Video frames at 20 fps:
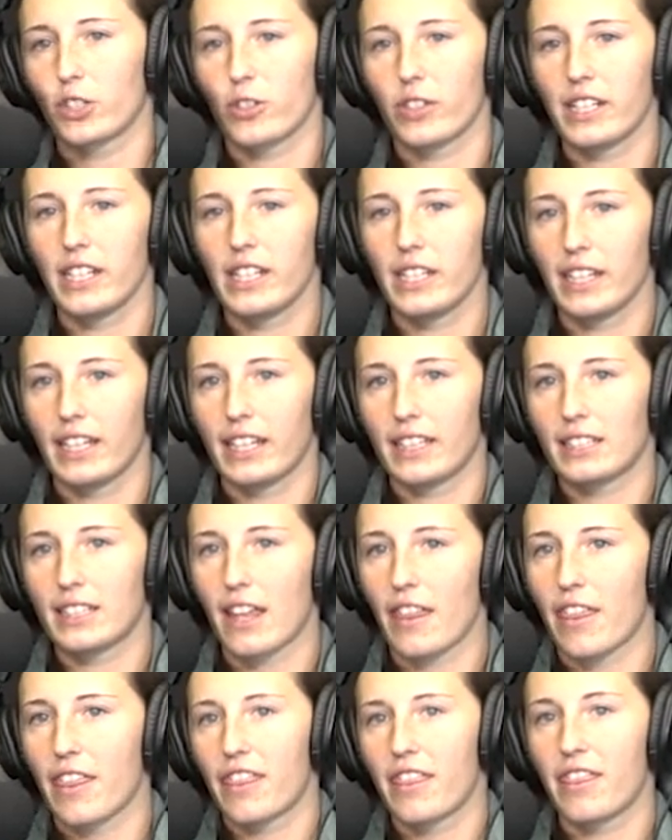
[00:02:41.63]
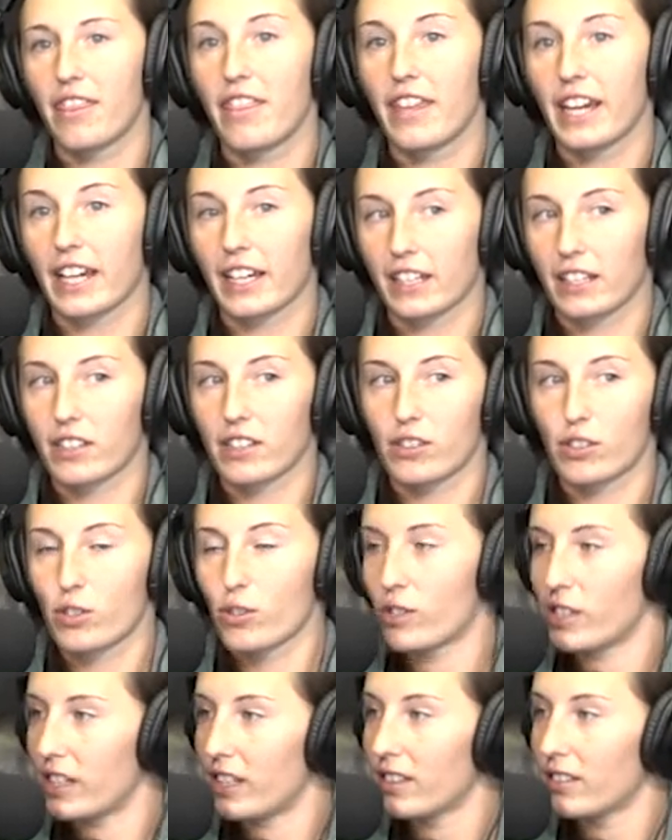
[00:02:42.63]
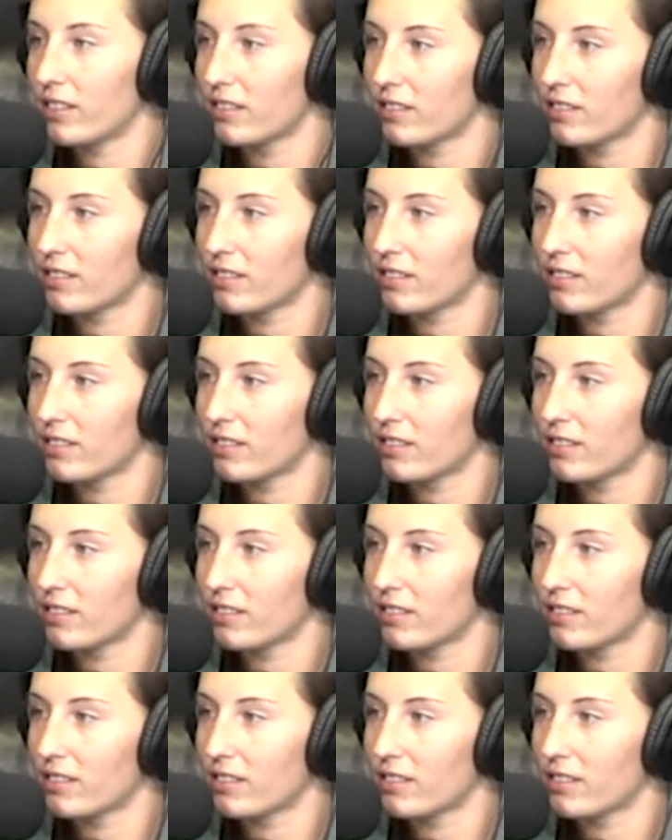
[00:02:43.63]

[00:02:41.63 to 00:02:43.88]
a tree, it's a thick tree.